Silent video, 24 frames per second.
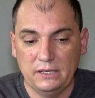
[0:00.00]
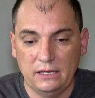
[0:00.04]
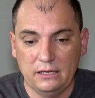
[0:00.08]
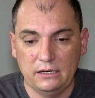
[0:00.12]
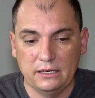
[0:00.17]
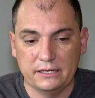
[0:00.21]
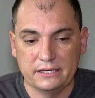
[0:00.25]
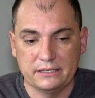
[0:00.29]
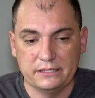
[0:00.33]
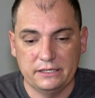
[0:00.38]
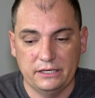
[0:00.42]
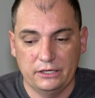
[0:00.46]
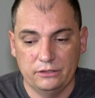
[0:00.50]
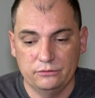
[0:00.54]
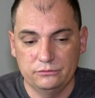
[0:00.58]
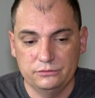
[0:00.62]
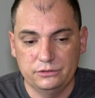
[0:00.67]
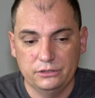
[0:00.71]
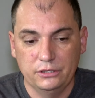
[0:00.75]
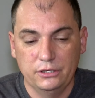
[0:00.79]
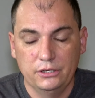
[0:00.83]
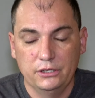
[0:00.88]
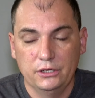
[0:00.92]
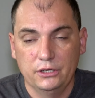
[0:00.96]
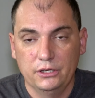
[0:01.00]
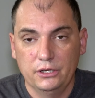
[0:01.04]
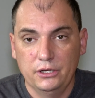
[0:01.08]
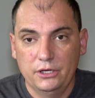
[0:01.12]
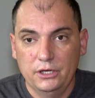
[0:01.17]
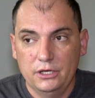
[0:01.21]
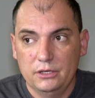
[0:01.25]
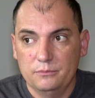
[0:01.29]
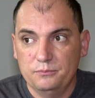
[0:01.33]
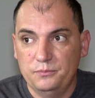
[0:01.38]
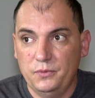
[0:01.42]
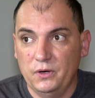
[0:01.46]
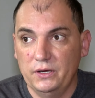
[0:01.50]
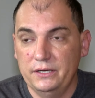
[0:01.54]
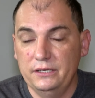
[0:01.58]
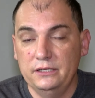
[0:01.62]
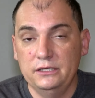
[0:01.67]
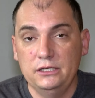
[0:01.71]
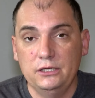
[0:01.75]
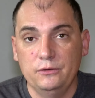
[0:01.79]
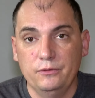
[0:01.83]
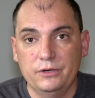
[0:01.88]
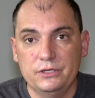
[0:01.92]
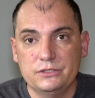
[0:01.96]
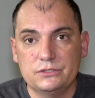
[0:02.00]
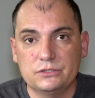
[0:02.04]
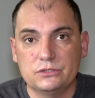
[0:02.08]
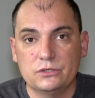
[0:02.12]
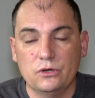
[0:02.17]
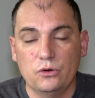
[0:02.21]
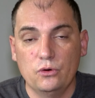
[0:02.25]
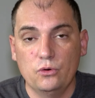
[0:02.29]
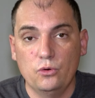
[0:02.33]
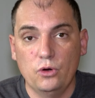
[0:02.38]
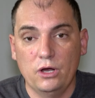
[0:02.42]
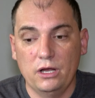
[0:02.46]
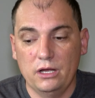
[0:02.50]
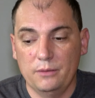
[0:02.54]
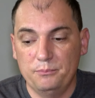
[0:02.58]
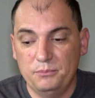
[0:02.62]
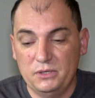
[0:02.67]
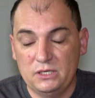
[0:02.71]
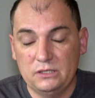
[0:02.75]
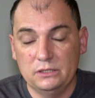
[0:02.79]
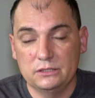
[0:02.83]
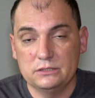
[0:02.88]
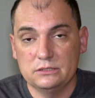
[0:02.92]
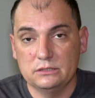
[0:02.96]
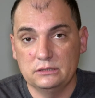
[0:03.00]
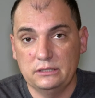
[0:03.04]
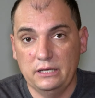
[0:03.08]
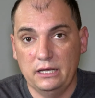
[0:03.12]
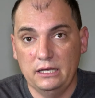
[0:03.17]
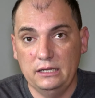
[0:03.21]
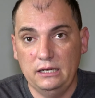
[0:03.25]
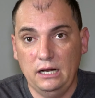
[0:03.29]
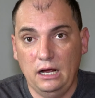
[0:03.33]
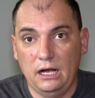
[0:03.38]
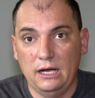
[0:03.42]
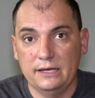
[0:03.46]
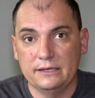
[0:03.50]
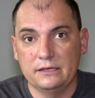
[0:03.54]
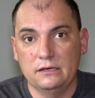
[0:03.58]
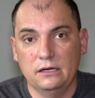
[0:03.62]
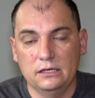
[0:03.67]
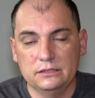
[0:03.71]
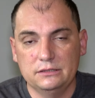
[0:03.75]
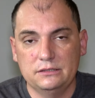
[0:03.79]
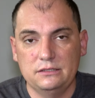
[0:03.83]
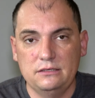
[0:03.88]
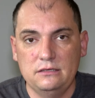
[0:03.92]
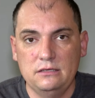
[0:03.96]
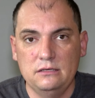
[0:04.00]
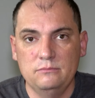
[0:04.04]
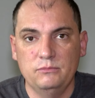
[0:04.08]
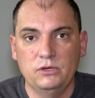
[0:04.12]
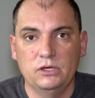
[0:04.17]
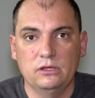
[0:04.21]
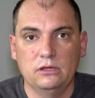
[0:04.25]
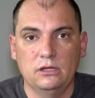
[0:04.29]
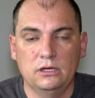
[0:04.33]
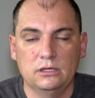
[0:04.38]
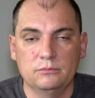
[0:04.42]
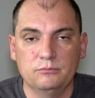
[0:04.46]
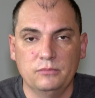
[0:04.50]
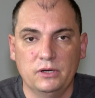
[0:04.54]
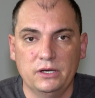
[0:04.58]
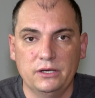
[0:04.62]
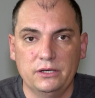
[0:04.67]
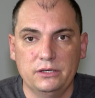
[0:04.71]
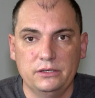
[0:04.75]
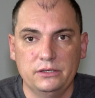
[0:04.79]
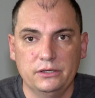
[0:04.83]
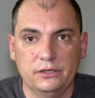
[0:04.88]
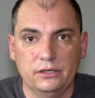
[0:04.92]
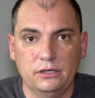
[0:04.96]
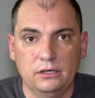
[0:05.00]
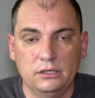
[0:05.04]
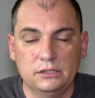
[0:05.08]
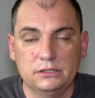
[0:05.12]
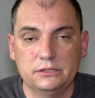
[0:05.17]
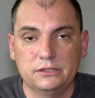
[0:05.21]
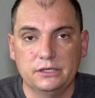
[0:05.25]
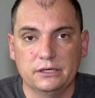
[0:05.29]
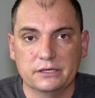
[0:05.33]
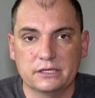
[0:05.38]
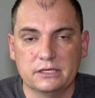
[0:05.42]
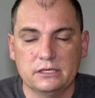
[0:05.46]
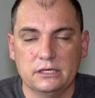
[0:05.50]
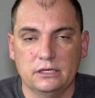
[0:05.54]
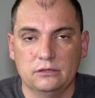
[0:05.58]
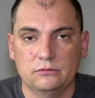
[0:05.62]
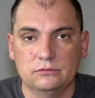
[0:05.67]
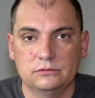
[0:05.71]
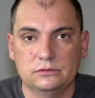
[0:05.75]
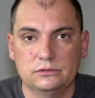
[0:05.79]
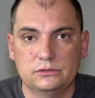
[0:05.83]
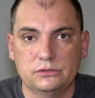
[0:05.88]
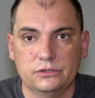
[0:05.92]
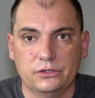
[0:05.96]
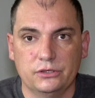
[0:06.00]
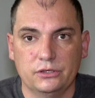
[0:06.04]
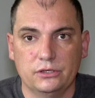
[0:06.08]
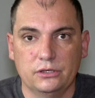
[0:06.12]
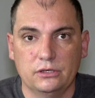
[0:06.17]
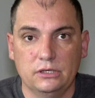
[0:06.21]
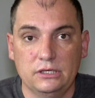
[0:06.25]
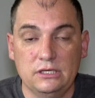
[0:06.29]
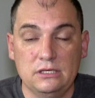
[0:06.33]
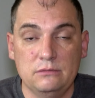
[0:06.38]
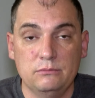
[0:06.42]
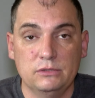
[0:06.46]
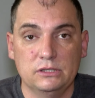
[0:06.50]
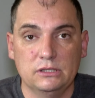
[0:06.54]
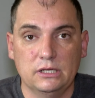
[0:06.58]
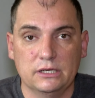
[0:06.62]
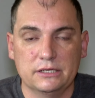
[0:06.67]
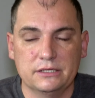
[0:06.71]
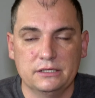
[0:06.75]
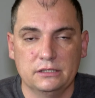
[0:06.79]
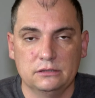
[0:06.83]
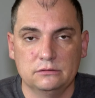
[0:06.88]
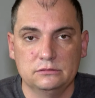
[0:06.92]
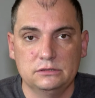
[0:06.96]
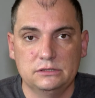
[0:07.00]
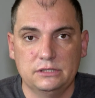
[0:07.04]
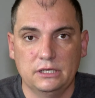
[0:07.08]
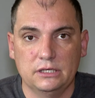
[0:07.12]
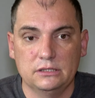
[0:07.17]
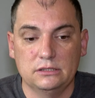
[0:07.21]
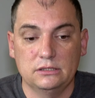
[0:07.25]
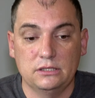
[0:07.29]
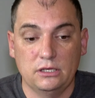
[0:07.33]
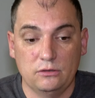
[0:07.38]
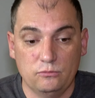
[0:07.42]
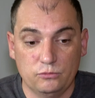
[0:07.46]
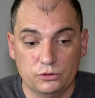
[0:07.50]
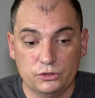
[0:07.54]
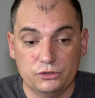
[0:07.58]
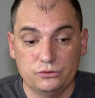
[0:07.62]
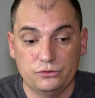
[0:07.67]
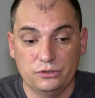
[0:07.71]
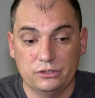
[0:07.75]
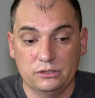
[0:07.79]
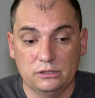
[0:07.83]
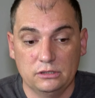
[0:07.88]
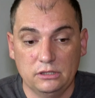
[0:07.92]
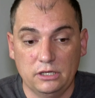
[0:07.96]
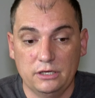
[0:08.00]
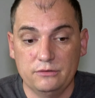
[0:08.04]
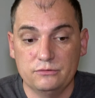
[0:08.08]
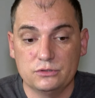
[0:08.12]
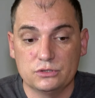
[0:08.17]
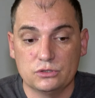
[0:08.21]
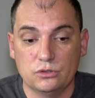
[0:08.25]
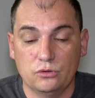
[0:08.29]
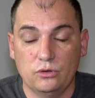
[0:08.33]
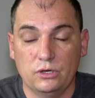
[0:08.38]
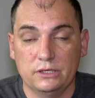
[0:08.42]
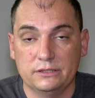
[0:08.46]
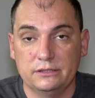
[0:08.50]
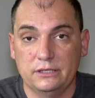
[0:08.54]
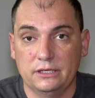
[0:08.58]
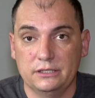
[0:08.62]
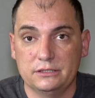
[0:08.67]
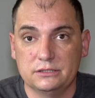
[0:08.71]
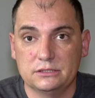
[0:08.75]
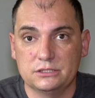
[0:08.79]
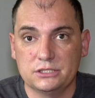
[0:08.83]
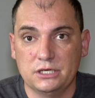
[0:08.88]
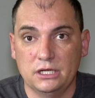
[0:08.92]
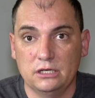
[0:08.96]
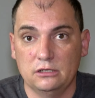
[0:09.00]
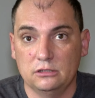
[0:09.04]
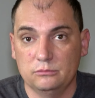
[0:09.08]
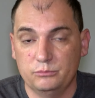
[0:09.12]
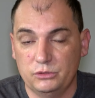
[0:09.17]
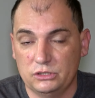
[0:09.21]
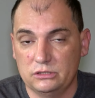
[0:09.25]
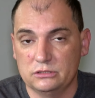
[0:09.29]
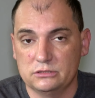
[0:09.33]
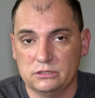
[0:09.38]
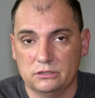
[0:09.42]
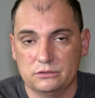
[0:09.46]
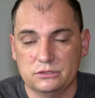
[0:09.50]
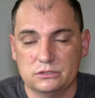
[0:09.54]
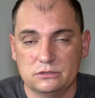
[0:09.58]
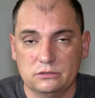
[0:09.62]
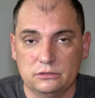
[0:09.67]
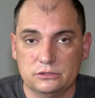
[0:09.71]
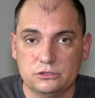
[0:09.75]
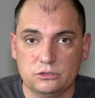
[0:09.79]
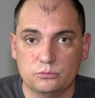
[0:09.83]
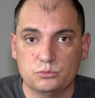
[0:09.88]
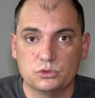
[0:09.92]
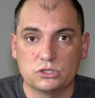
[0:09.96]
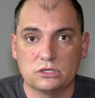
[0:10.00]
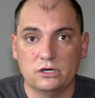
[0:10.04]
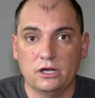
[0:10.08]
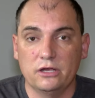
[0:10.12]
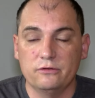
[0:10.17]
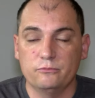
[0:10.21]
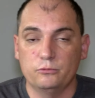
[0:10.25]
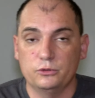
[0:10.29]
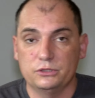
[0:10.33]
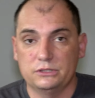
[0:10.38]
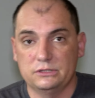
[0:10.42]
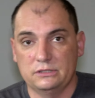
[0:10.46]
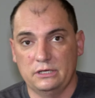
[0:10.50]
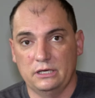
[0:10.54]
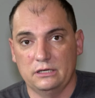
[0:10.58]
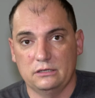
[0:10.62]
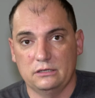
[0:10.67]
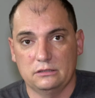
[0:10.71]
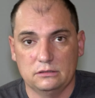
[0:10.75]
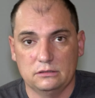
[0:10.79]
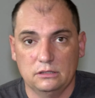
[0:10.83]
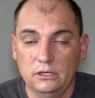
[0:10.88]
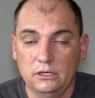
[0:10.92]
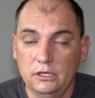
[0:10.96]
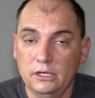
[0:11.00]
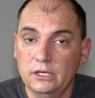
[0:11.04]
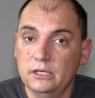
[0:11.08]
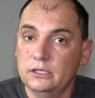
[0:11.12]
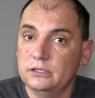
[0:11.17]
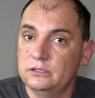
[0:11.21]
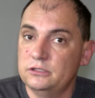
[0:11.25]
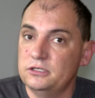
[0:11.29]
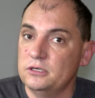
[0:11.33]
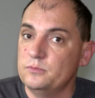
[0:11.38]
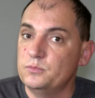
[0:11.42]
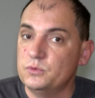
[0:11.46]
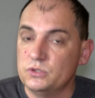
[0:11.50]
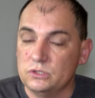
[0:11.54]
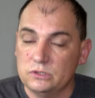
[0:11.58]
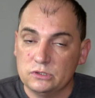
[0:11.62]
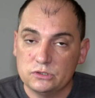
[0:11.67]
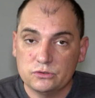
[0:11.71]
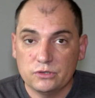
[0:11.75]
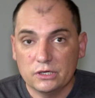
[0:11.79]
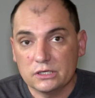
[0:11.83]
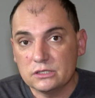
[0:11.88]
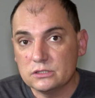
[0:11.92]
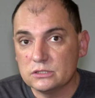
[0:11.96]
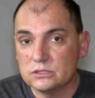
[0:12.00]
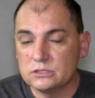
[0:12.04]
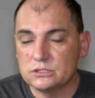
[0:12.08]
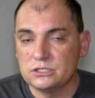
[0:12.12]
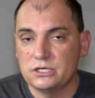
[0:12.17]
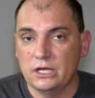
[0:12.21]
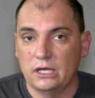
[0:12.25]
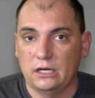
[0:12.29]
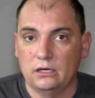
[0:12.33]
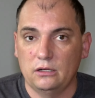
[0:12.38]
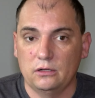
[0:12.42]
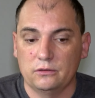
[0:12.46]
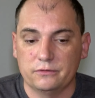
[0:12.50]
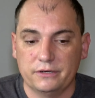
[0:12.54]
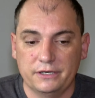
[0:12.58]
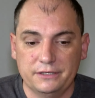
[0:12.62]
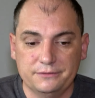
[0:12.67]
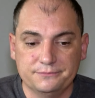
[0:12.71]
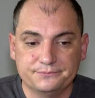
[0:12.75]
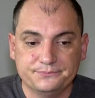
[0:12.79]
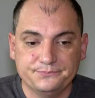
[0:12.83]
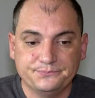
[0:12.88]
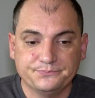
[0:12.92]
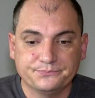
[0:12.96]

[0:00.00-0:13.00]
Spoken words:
that account. But anyway, so because of that, I got the email on my other account, email account, that they were doing a live show on that channel, because I was still subscribed with Tech Tips and Tricks channel, right?